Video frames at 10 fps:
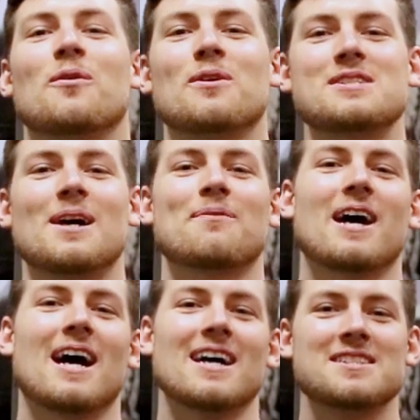What's up,
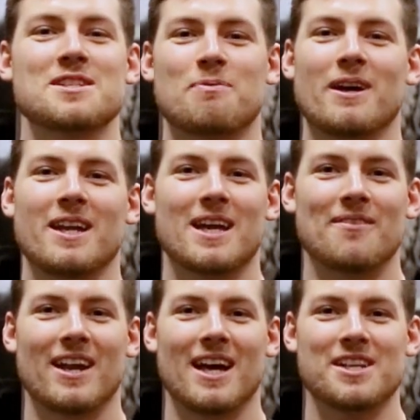guys? It's Brady
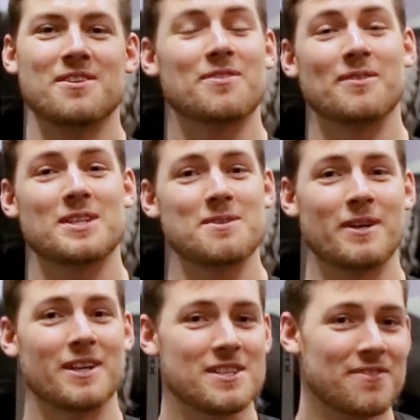coming at you from
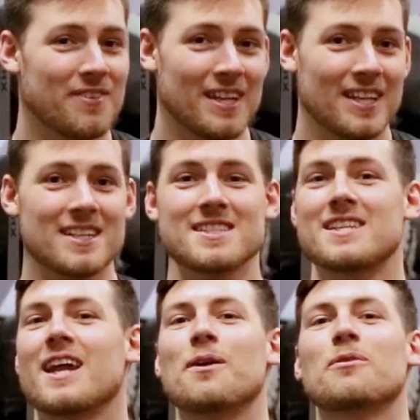Xperience Fitness.
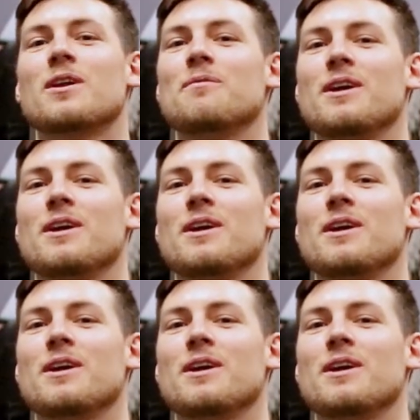Today we're going to